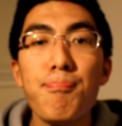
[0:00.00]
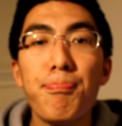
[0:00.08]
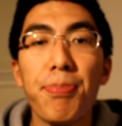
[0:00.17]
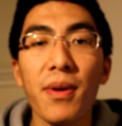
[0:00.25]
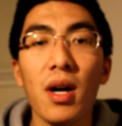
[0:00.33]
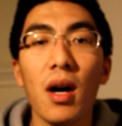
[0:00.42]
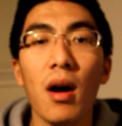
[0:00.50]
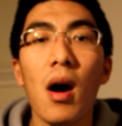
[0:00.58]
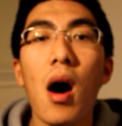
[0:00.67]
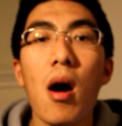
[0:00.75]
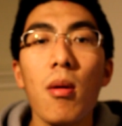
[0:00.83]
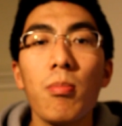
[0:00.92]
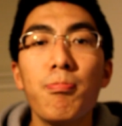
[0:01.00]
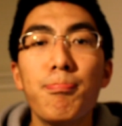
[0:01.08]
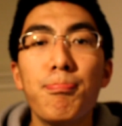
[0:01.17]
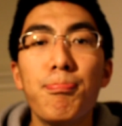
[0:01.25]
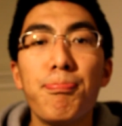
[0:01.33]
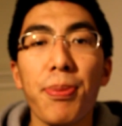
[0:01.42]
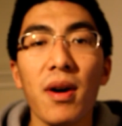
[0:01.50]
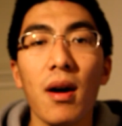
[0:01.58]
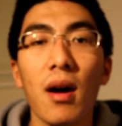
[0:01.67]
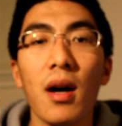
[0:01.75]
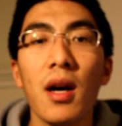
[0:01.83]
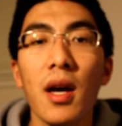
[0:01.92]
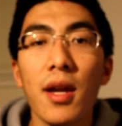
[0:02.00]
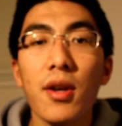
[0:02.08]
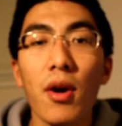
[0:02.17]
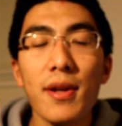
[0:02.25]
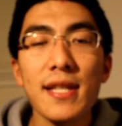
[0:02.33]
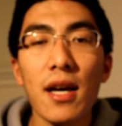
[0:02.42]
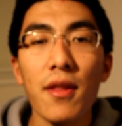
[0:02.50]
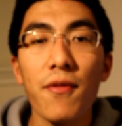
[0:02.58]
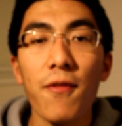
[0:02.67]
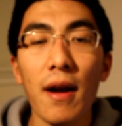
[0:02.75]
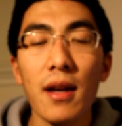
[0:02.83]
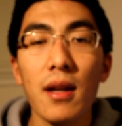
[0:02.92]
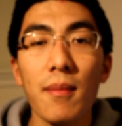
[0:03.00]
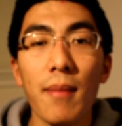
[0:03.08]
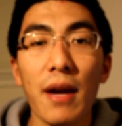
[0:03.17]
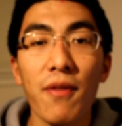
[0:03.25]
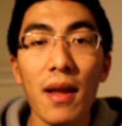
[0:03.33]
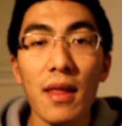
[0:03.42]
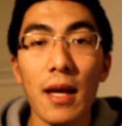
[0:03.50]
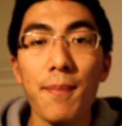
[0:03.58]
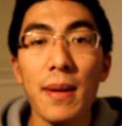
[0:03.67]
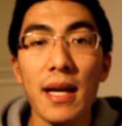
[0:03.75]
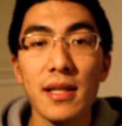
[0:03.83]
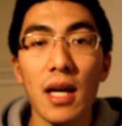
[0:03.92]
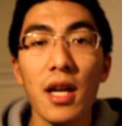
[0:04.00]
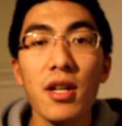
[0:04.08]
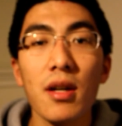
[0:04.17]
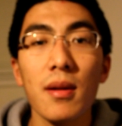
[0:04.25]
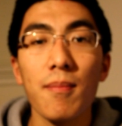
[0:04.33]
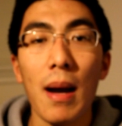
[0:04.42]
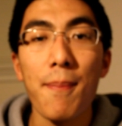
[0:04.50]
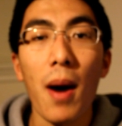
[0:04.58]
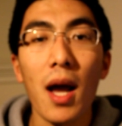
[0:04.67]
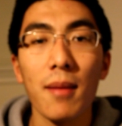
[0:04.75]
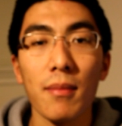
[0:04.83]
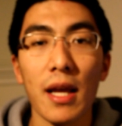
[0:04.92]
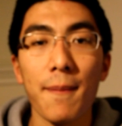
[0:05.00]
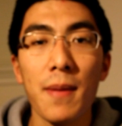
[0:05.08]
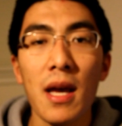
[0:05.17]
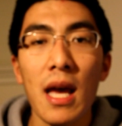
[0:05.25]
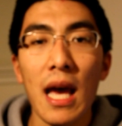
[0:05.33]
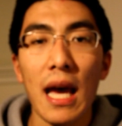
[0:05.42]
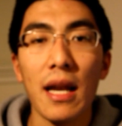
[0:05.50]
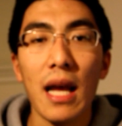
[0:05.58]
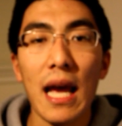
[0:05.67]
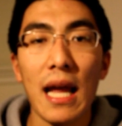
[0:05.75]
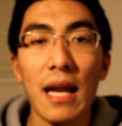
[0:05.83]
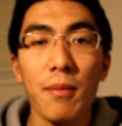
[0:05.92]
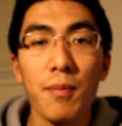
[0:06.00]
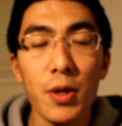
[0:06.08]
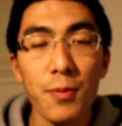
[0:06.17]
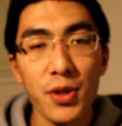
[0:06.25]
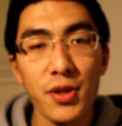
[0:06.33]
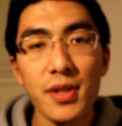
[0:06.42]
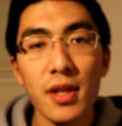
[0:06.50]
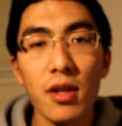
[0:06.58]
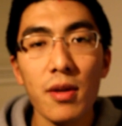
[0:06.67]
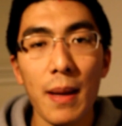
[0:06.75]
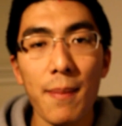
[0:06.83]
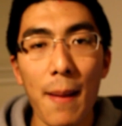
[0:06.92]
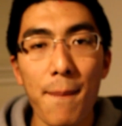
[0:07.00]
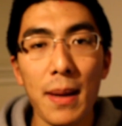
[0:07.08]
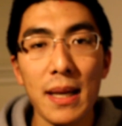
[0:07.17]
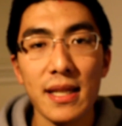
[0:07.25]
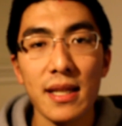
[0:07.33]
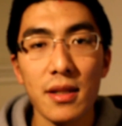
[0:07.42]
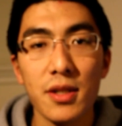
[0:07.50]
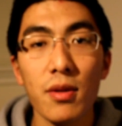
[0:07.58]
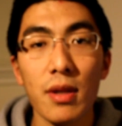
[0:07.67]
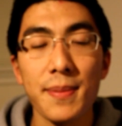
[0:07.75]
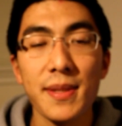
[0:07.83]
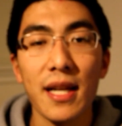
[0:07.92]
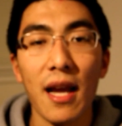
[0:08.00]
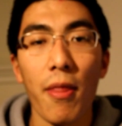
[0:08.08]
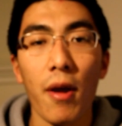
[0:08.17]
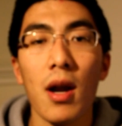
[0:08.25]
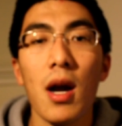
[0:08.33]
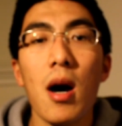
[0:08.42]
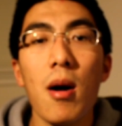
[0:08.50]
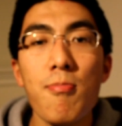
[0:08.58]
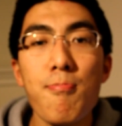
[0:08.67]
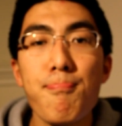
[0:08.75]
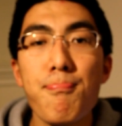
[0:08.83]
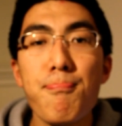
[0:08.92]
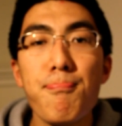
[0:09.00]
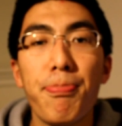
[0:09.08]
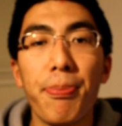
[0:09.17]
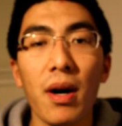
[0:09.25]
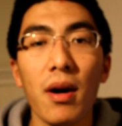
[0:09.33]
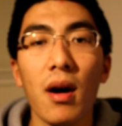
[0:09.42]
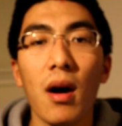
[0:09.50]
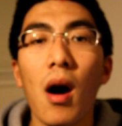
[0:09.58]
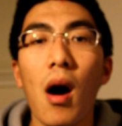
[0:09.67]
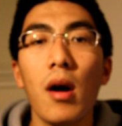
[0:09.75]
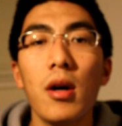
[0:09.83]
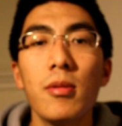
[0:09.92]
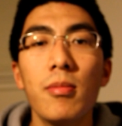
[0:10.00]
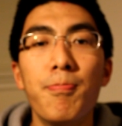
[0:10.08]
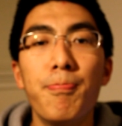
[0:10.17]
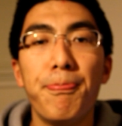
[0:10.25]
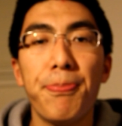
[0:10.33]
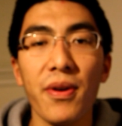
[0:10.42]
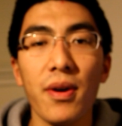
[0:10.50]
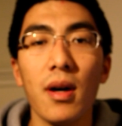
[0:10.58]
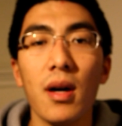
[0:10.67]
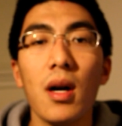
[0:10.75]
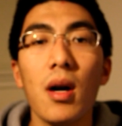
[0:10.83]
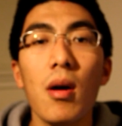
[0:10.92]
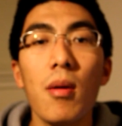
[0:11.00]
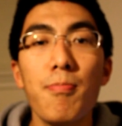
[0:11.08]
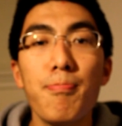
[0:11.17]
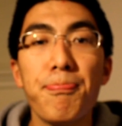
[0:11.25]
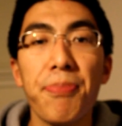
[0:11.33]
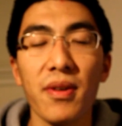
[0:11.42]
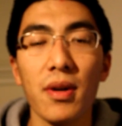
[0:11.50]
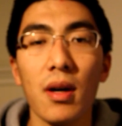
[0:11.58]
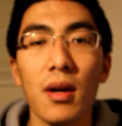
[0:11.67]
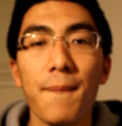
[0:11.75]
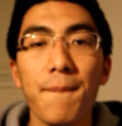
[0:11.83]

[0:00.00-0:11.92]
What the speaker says: Ba. Ba. Notice how my front lip is under my bottom lip and we produce a little bit by buzzing the 2 lips together. Ba. Ba. Ba.